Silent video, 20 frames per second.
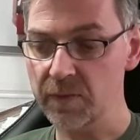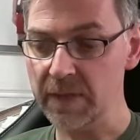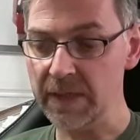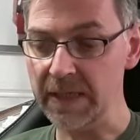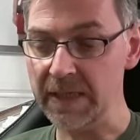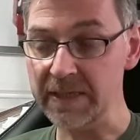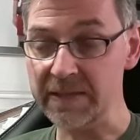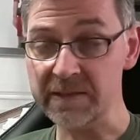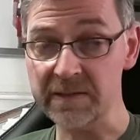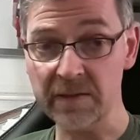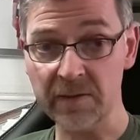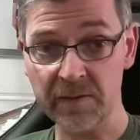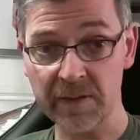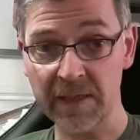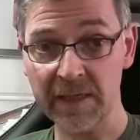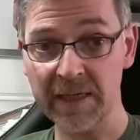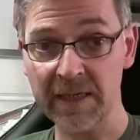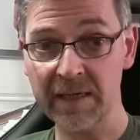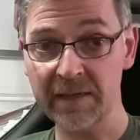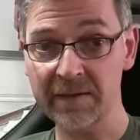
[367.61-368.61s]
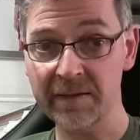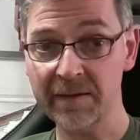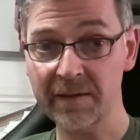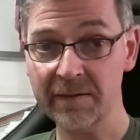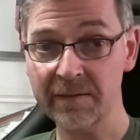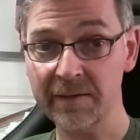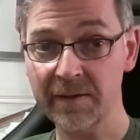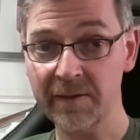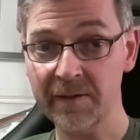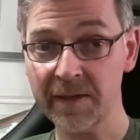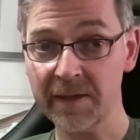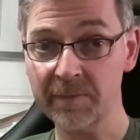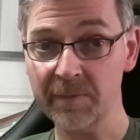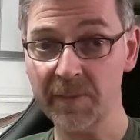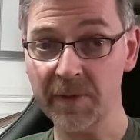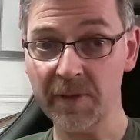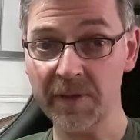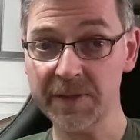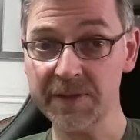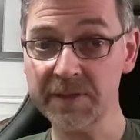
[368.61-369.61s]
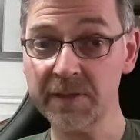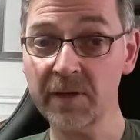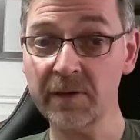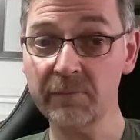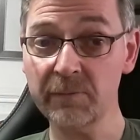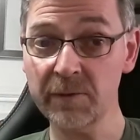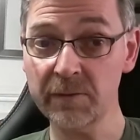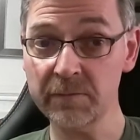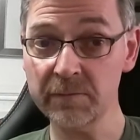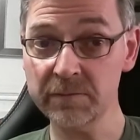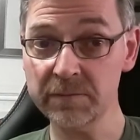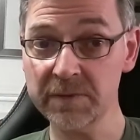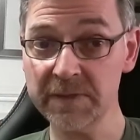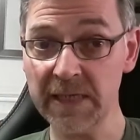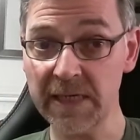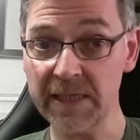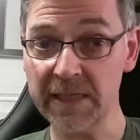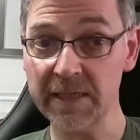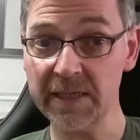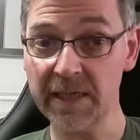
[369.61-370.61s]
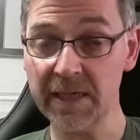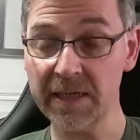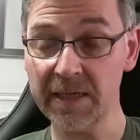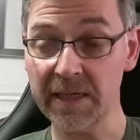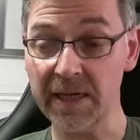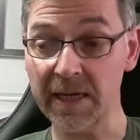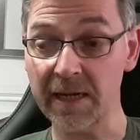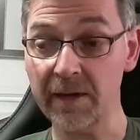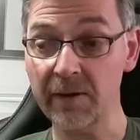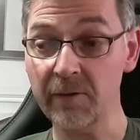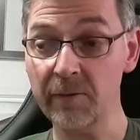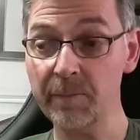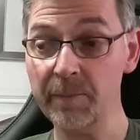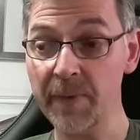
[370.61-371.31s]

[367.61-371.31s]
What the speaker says: it's not going to get done, Knife Marge, I will tell you that now,